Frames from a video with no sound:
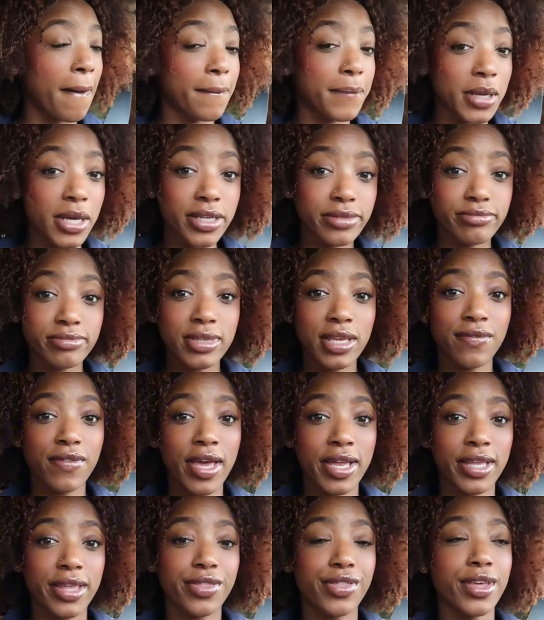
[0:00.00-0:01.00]
But if
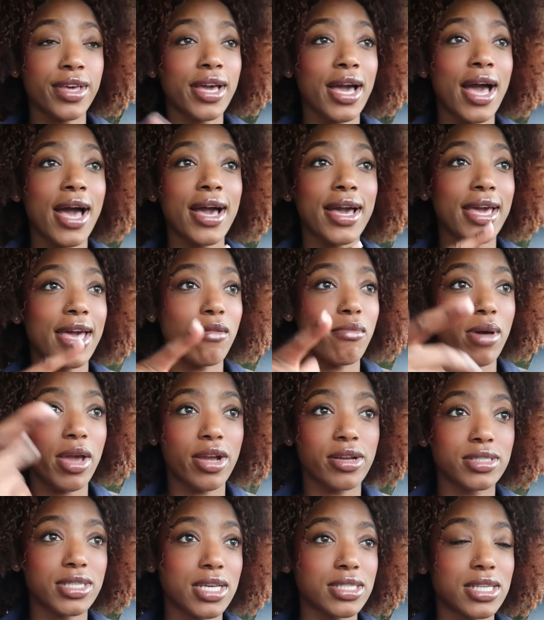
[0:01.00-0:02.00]
anything, I have my
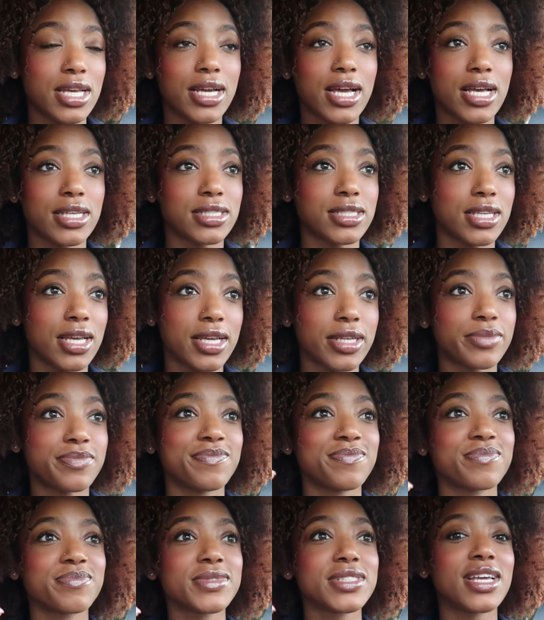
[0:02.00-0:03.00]
hair ties, like I
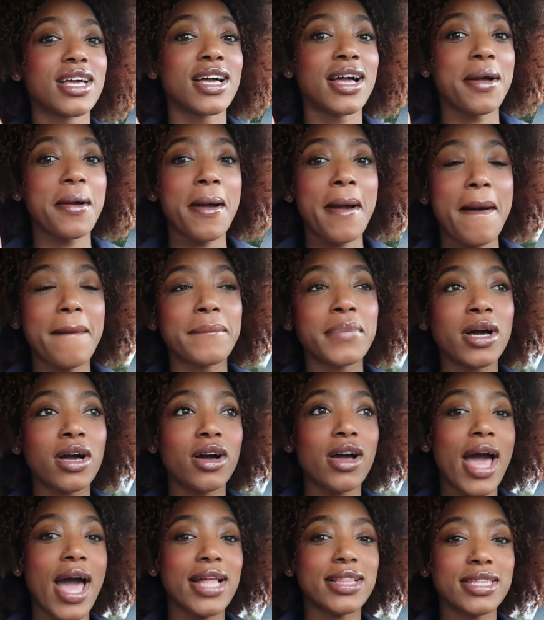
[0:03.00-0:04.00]
said.
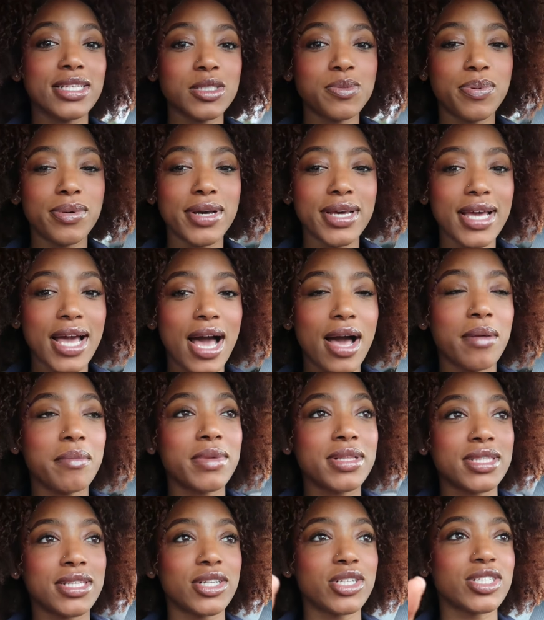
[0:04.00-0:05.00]
But at this point, I'm
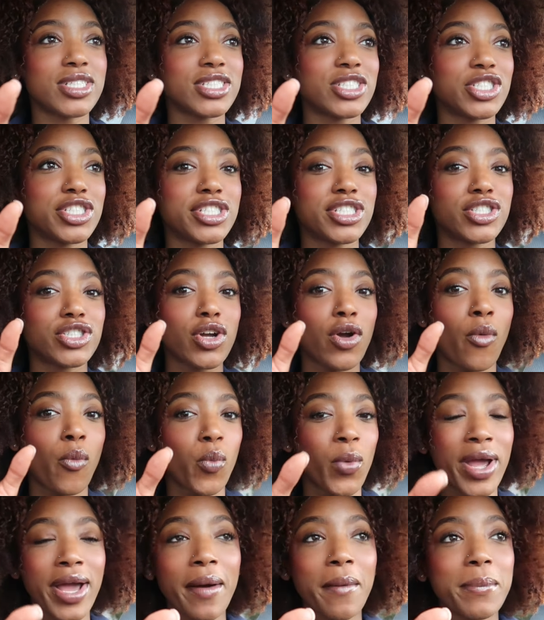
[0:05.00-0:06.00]
literally just
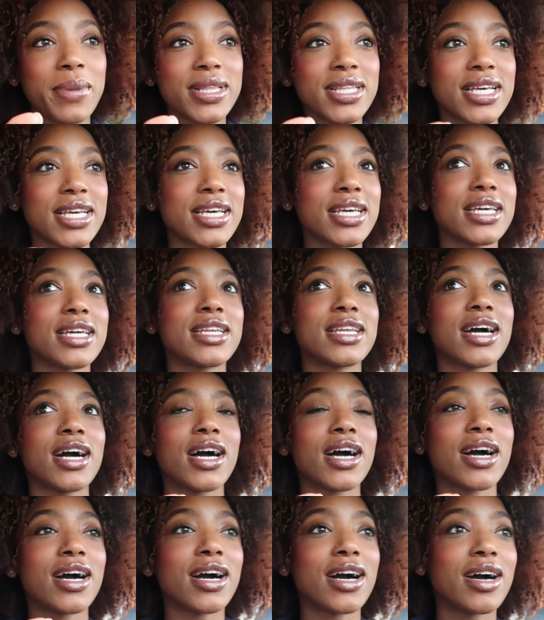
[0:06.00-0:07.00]
rambling.
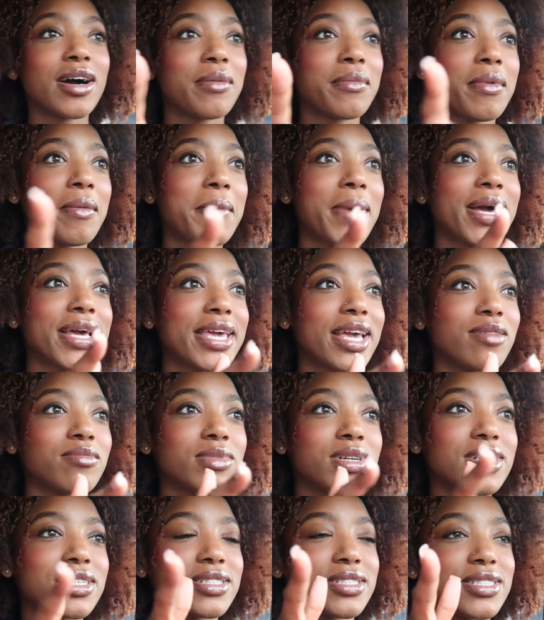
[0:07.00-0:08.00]
My
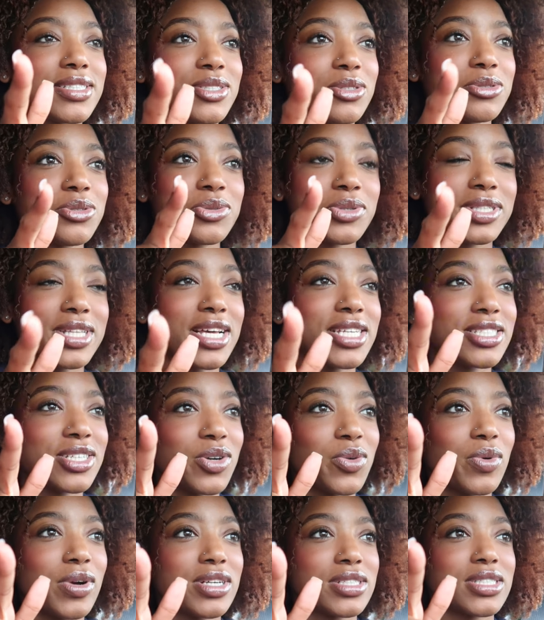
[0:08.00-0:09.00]
camera is still doing that
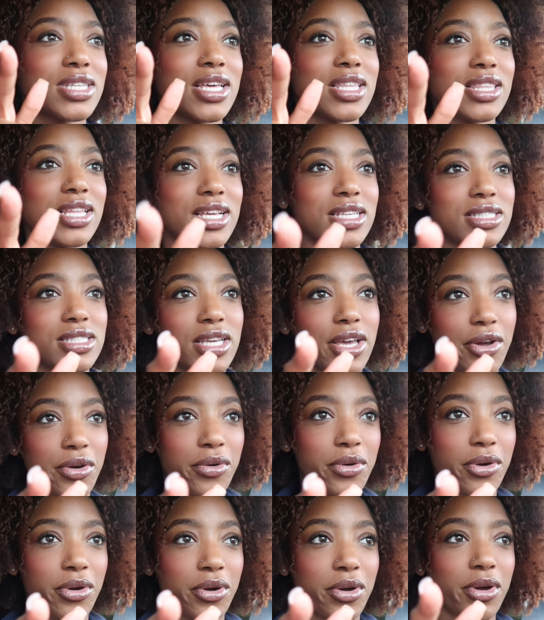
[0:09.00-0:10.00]
junk where it's saying lens
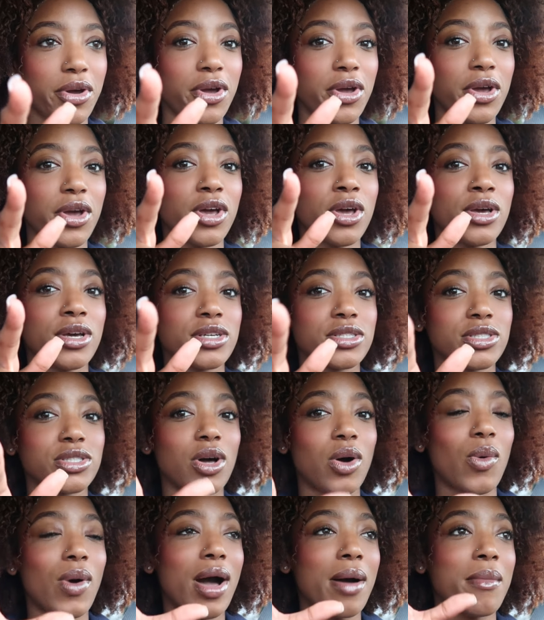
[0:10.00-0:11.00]
error.
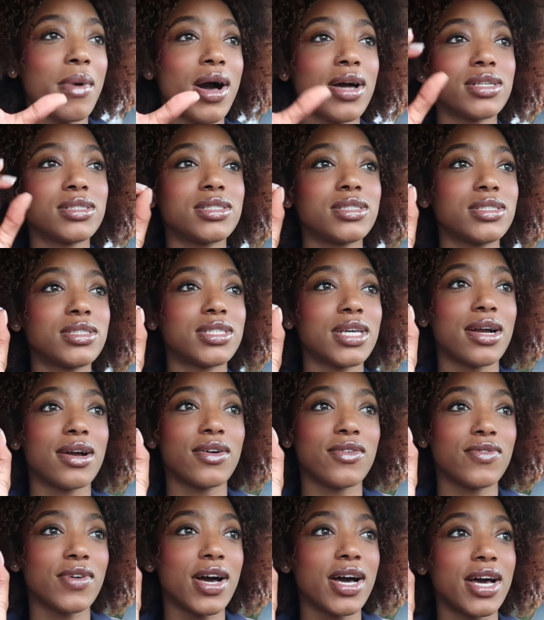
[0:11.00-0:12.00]
So I'm honestly
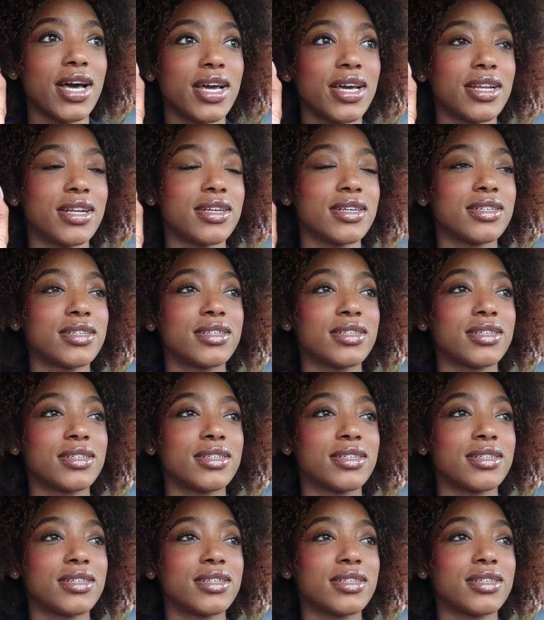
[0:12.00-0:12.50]
terrified